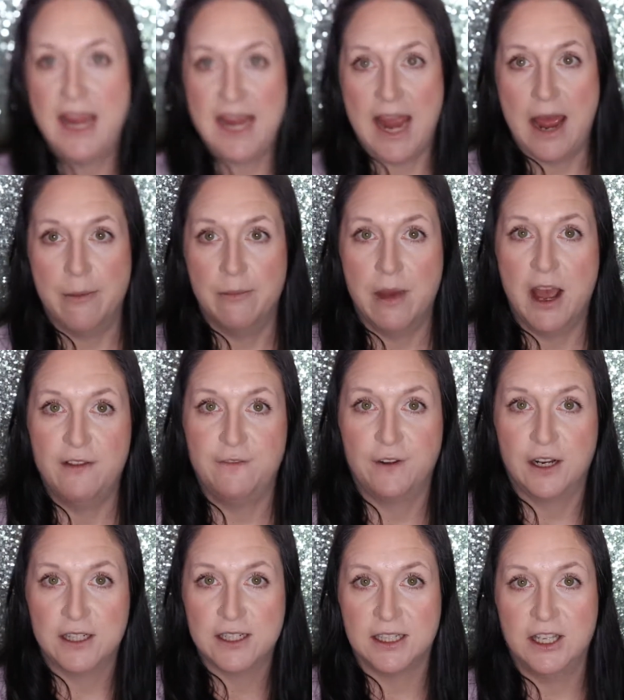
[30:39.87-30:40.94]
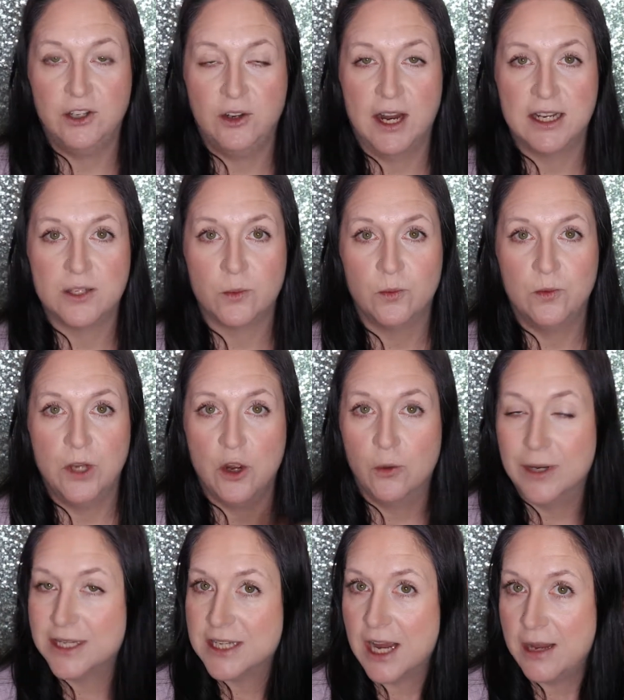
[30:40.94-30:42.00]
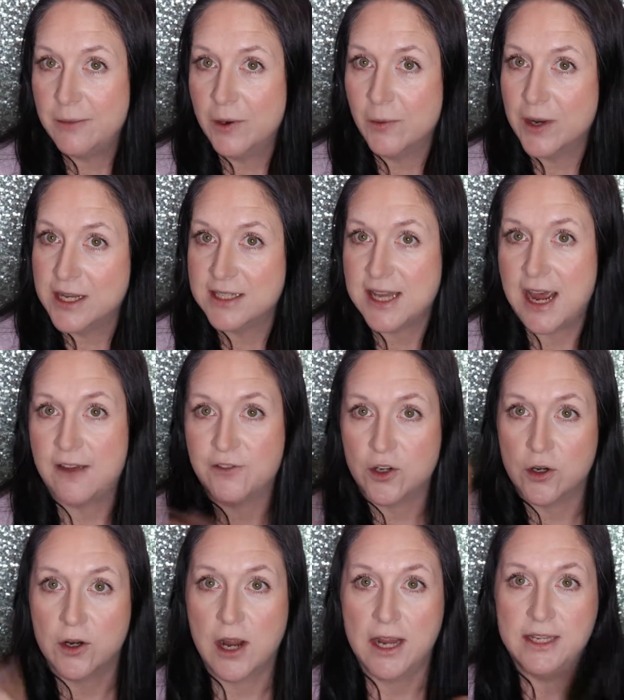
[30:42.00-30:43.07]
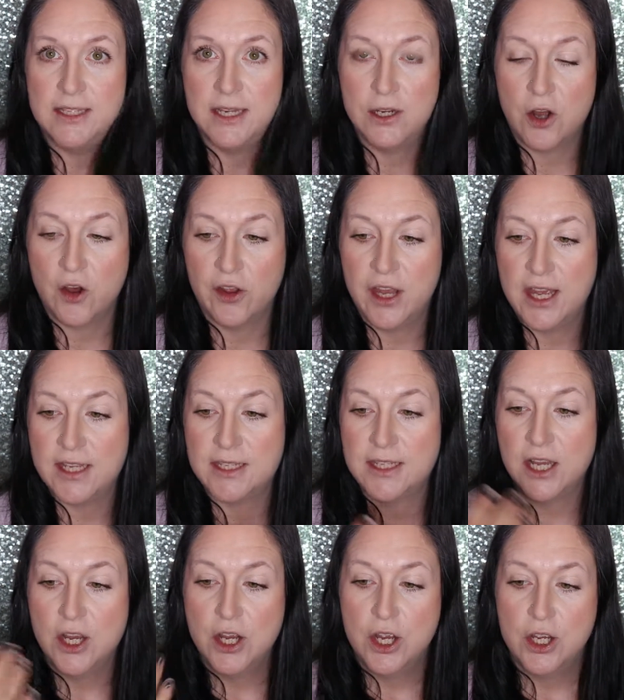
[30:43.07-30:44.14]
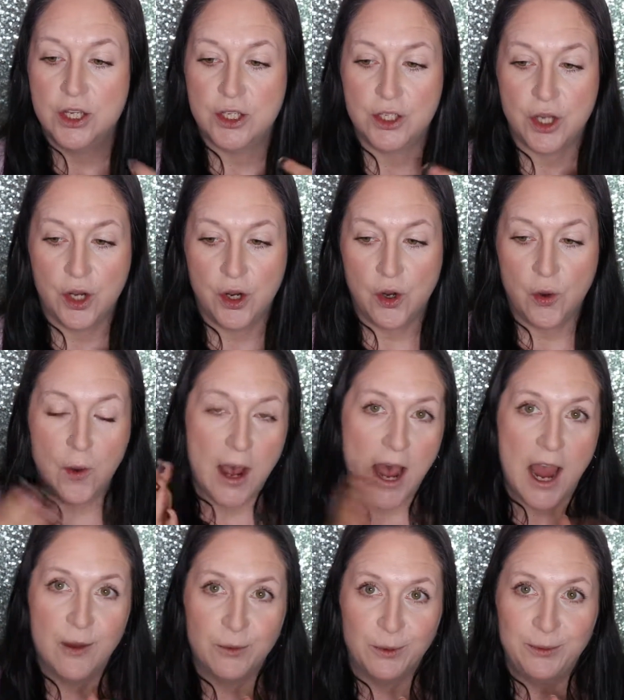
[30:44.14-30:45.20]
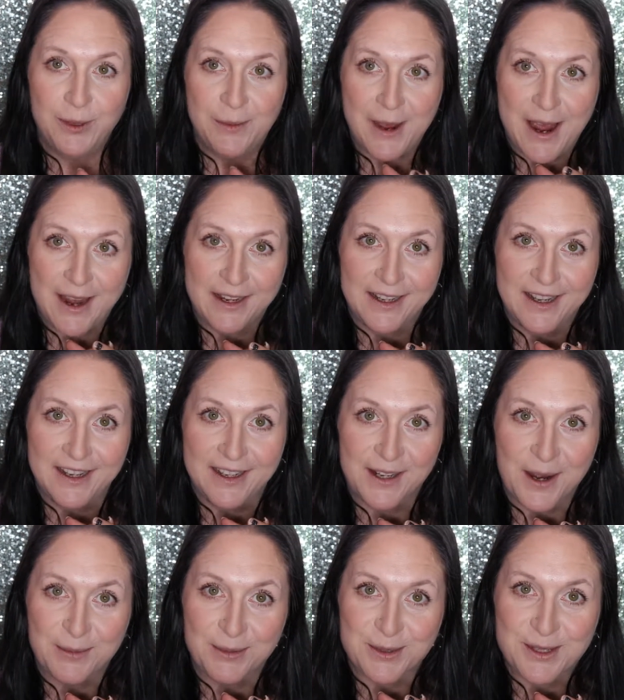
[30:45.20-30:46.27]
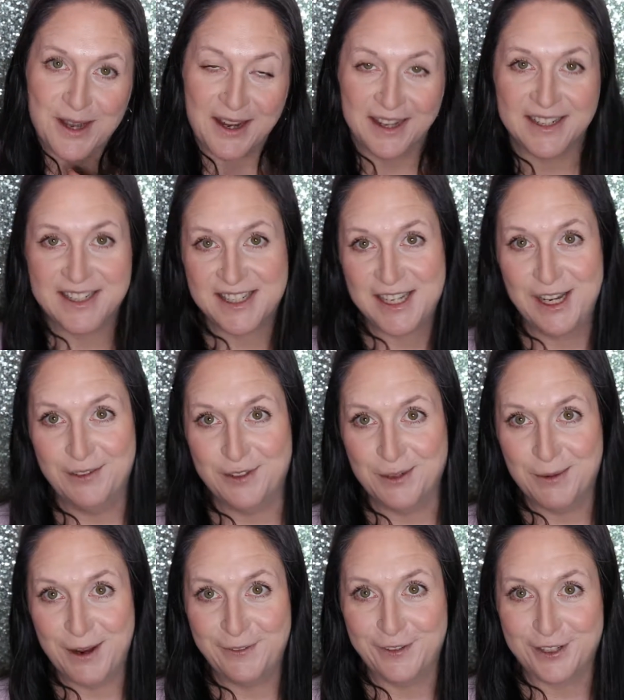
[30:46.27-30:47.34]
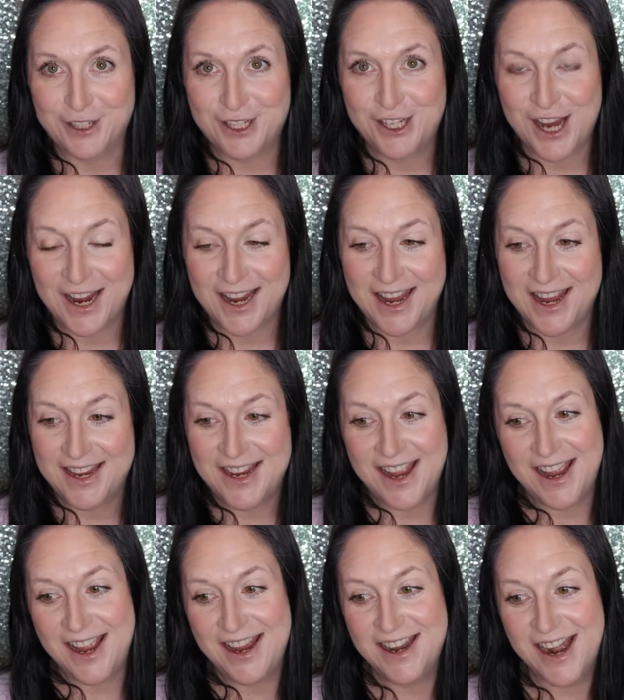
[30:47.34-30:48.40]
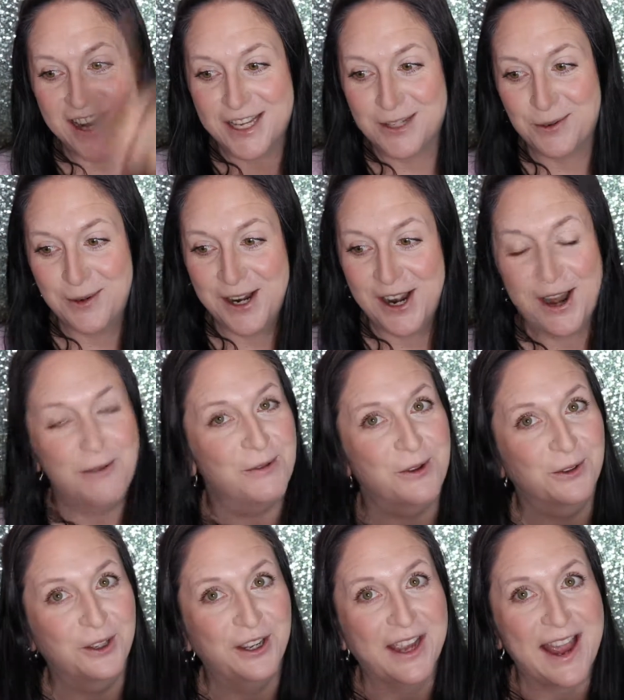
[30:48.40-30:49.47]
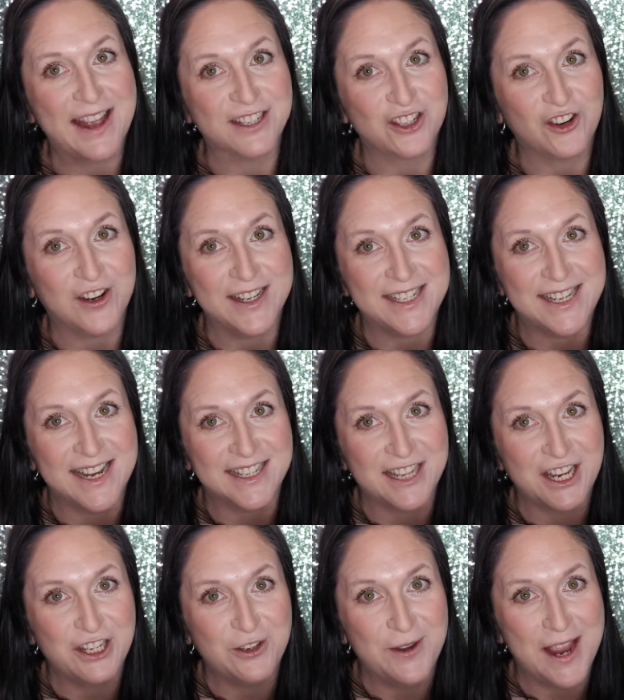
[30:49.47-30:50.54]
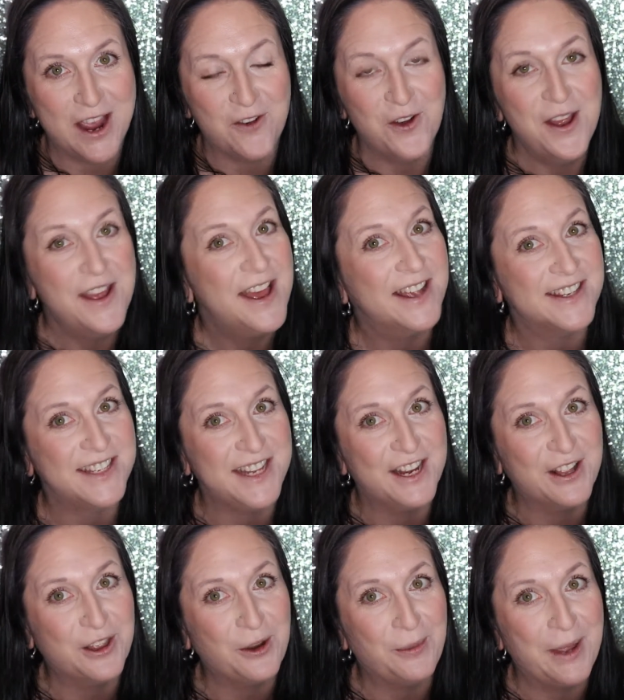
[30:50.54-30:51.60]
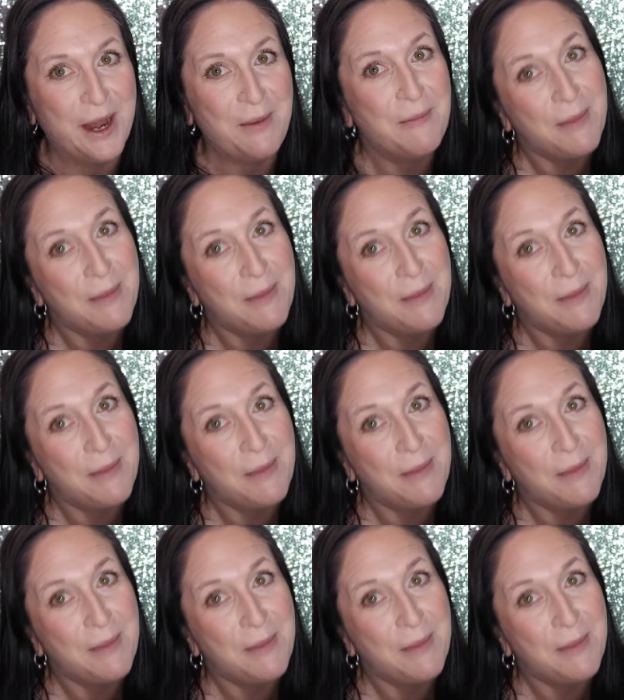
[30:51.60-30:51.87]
a.m. I forgot to let you guys know what time it was after I did all this, so I will be back in a couple seconds to give you my first check-in, and I swear I won't look as crazy as I do now. I'll see you in a little bit.